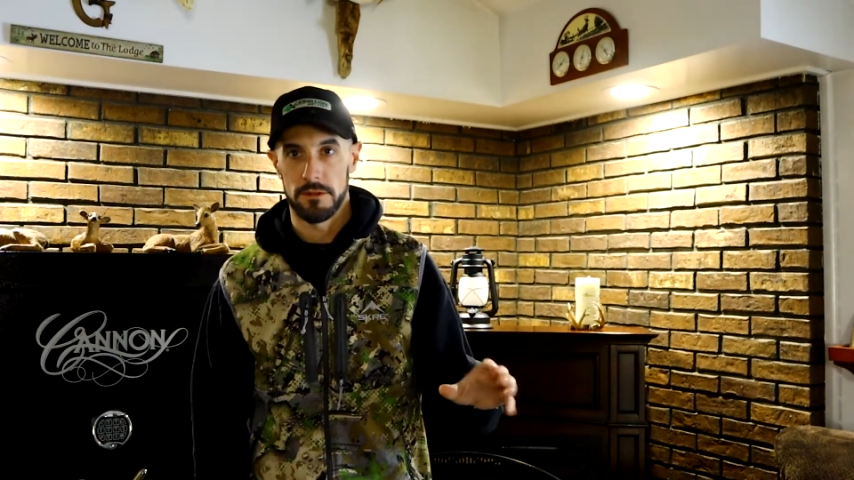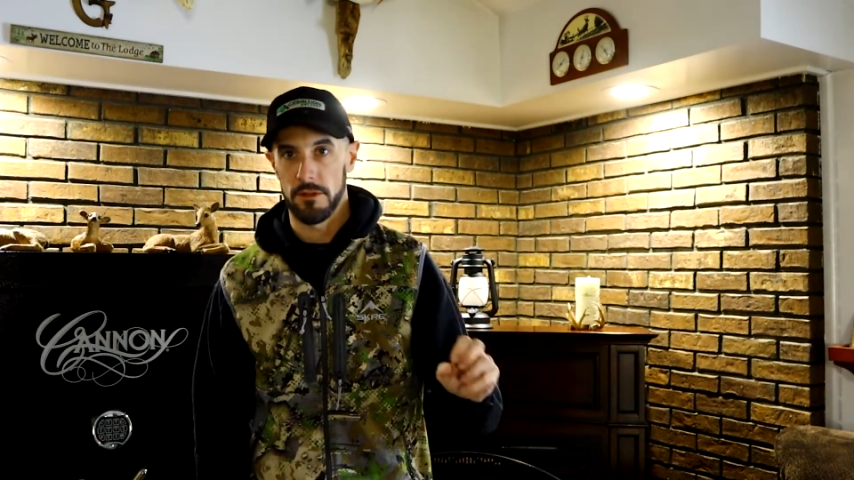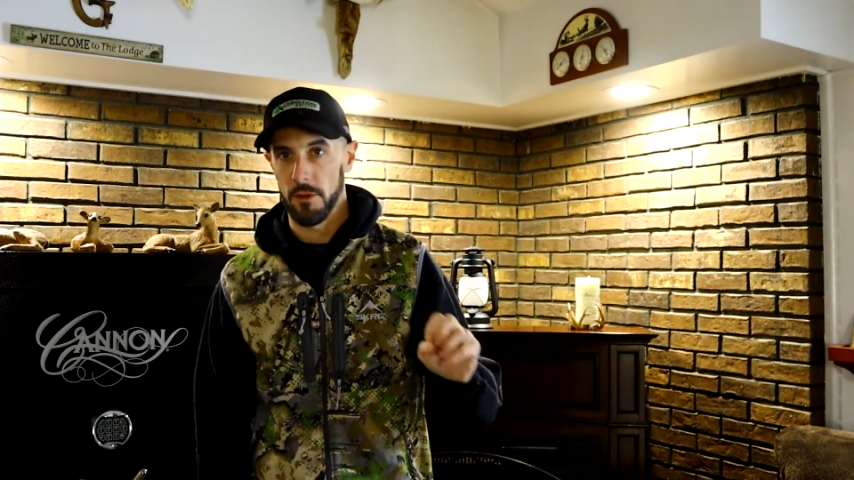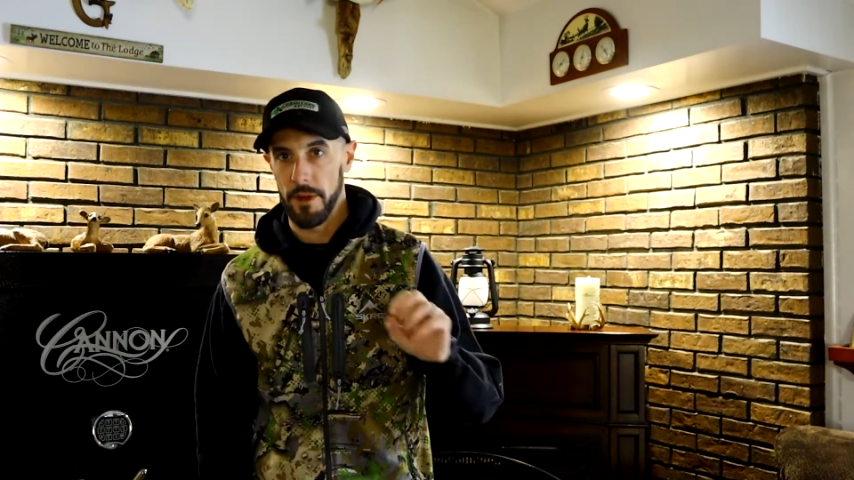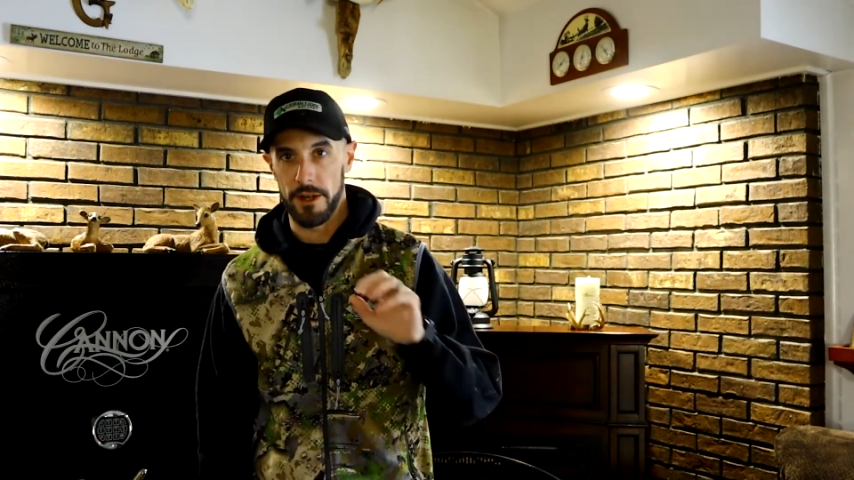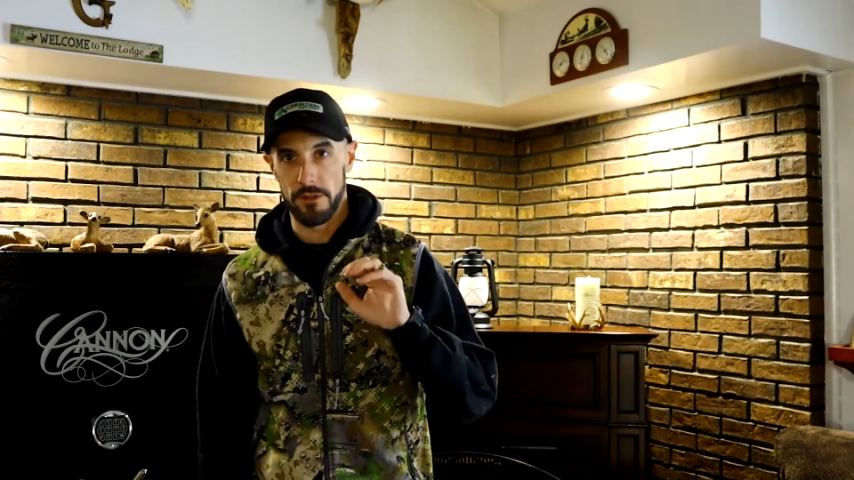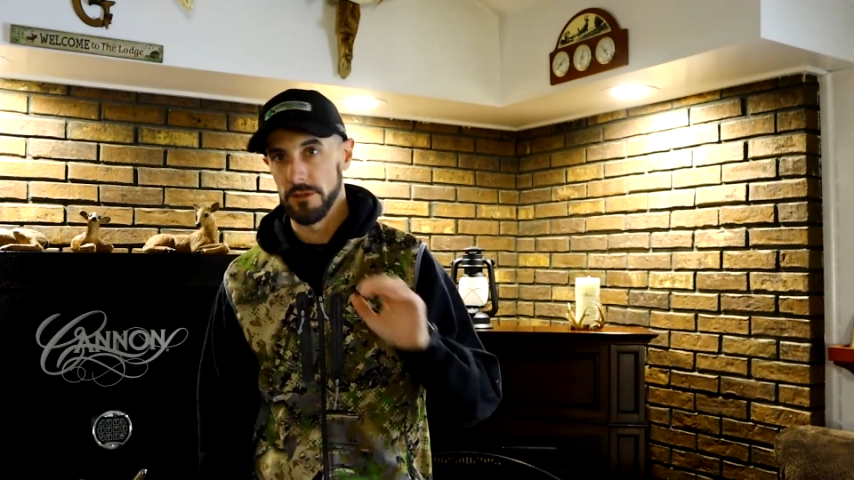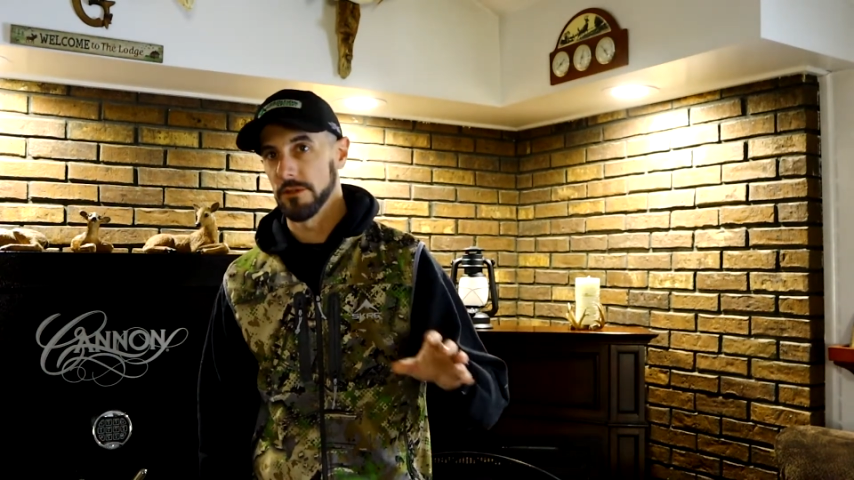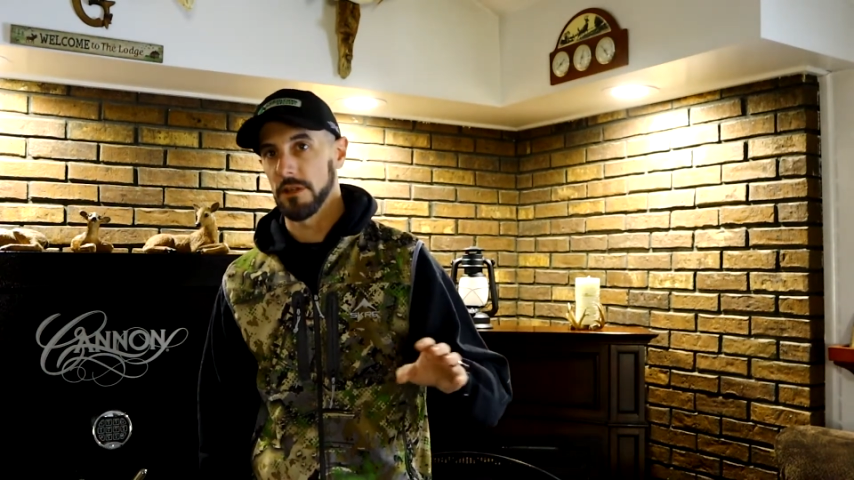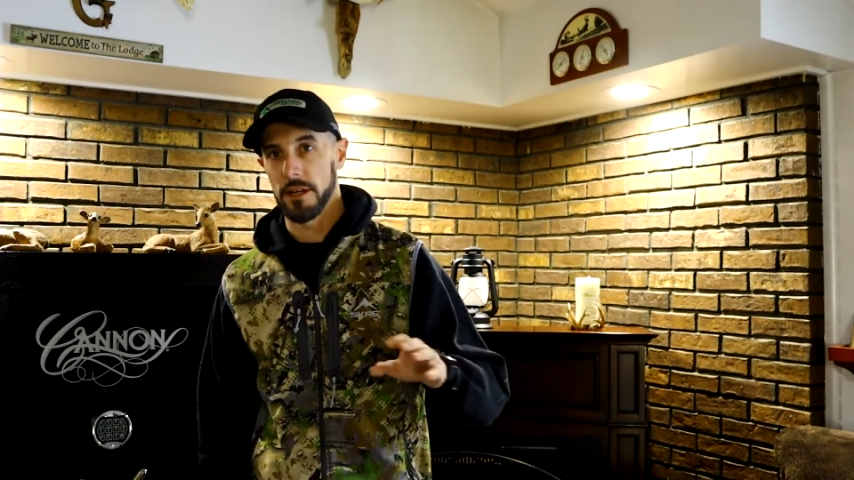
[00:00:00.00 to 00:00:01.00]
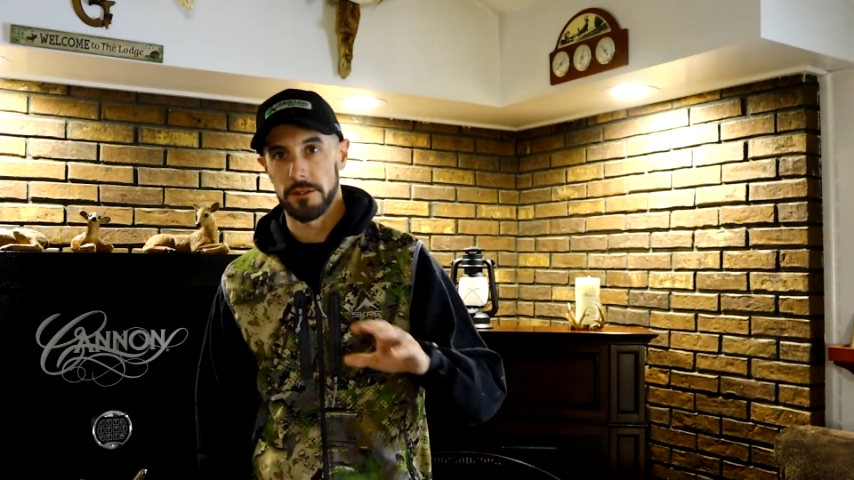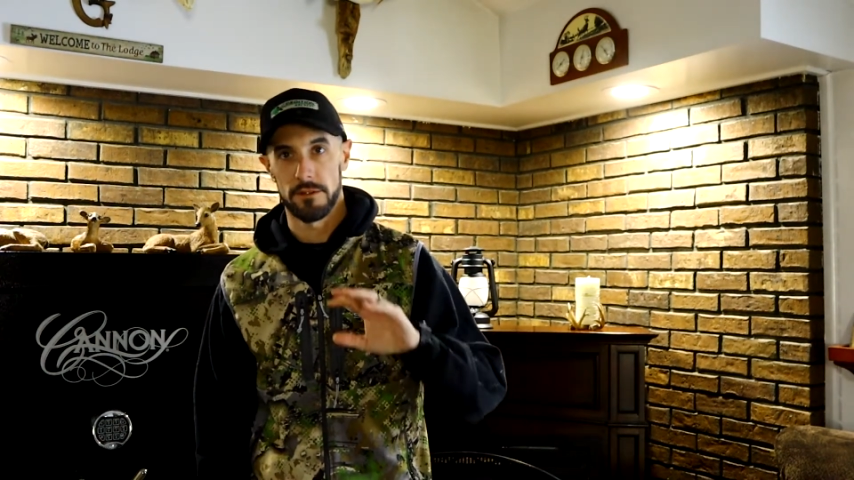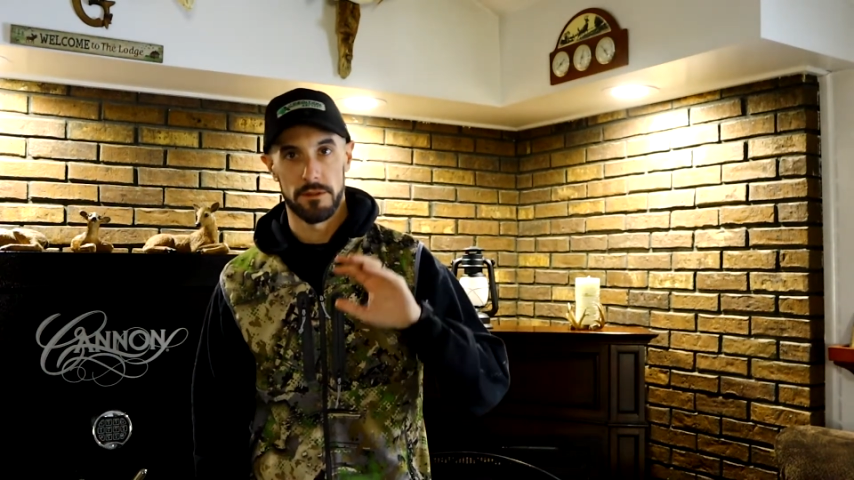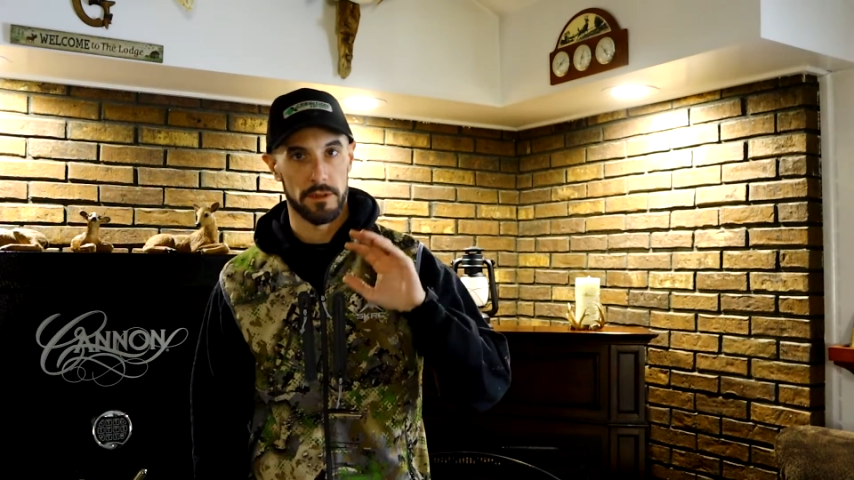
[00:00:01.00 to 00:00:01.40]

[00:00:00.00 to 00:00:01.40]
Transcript: so no matter who you talk to,